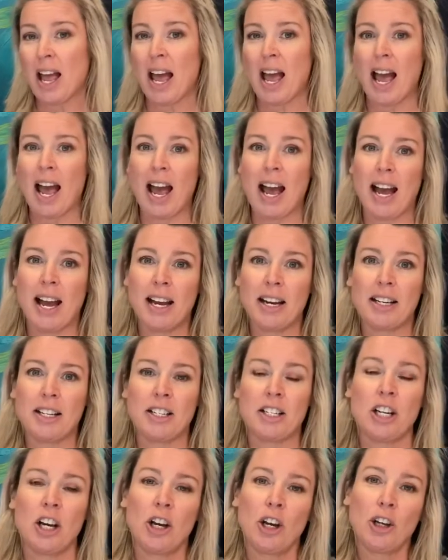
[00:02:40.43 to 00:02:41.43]
and
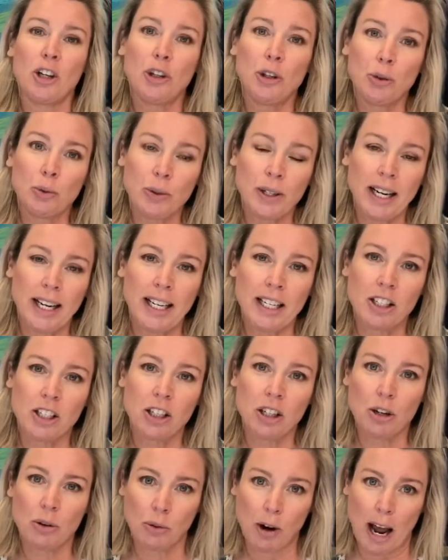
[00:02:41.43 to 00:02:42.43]
you'll need to
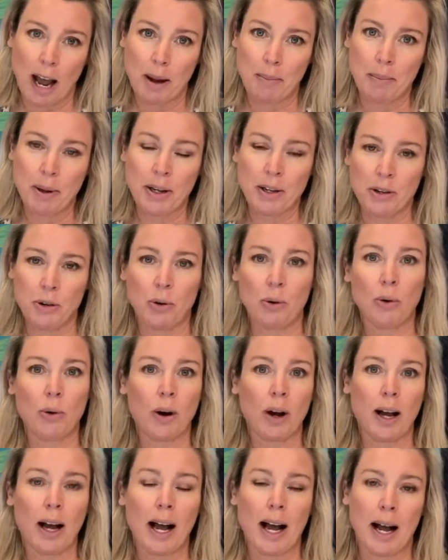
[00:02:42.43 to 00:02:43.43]
grab your
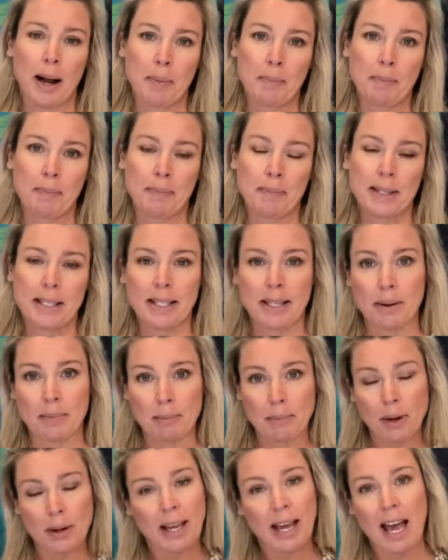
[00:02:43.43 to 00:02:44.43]
um, some
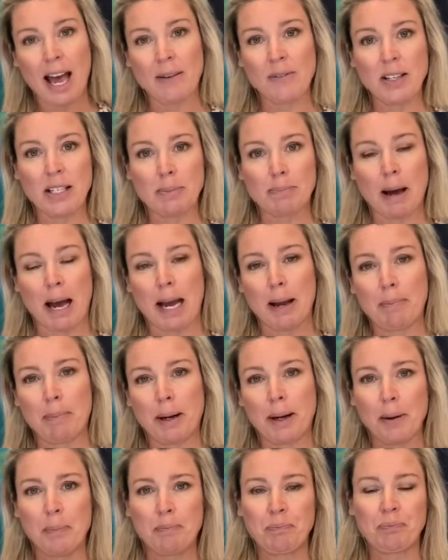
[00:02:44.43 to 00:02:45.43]
canvas
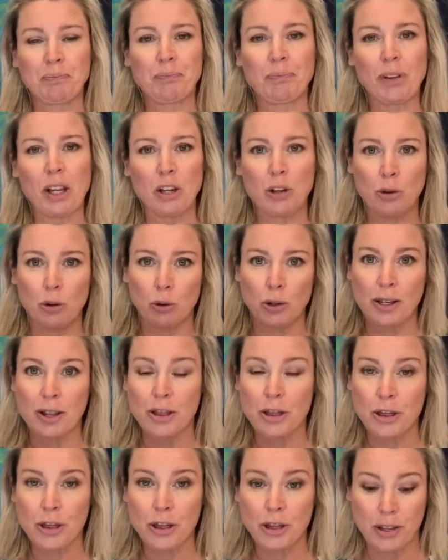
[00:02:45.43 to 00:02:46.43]
paper, your
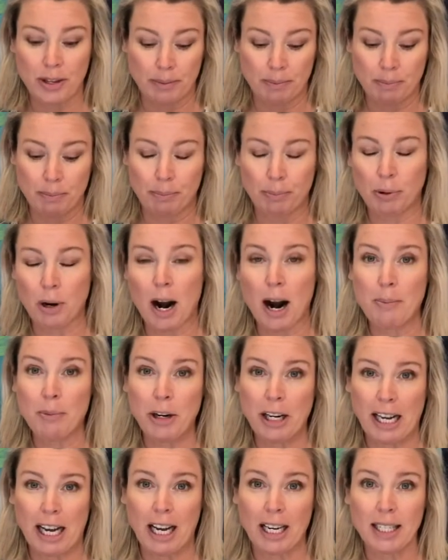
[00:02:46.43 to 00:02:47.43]
primary
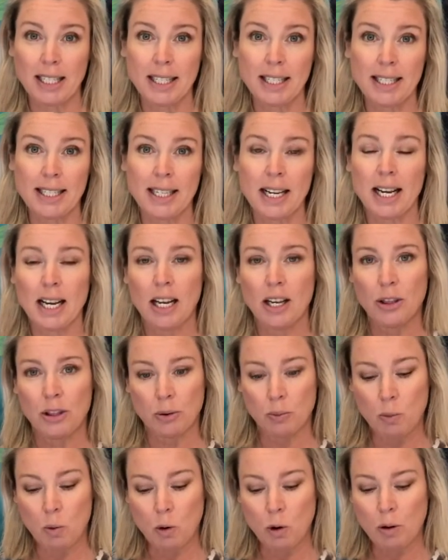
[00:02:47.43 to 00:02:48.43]
colours, the
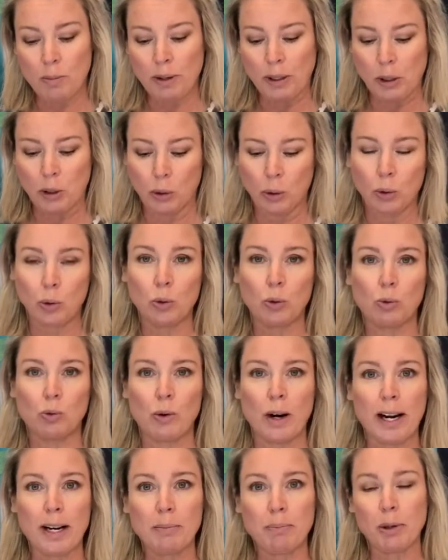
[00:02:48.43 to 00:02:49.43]
warm and cool
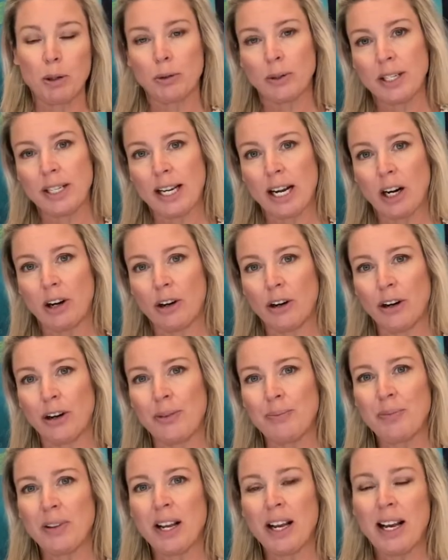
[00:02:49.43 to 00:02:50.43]
red, blue and yellow.
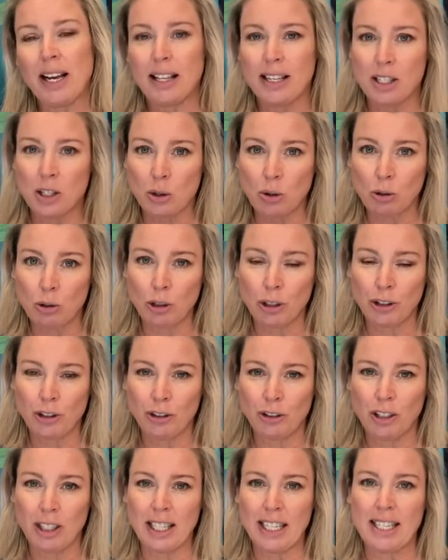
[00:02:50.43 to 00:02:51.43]
It's all on
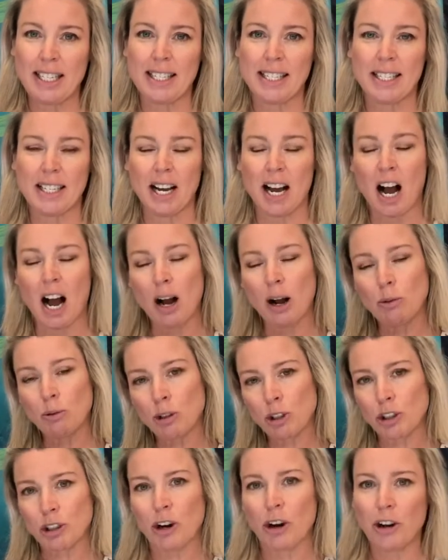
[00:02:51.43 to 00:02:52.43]
your list. I will
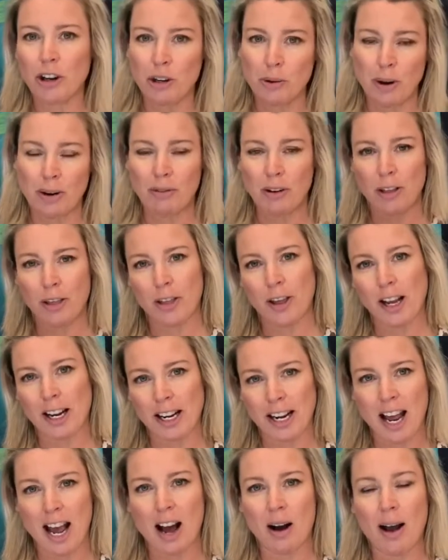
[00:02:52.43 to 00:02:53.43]
show you everything
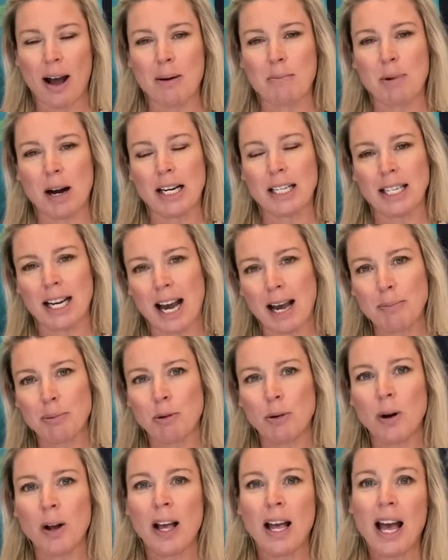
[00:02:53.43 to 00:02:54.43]
now at my table
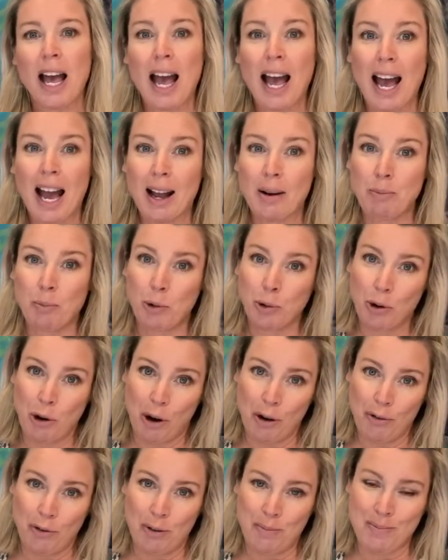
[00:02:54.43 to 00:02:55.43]
and we'll go
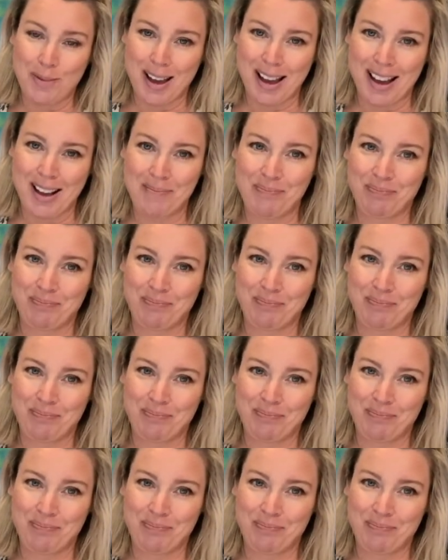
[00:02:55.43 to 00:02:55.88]
from there.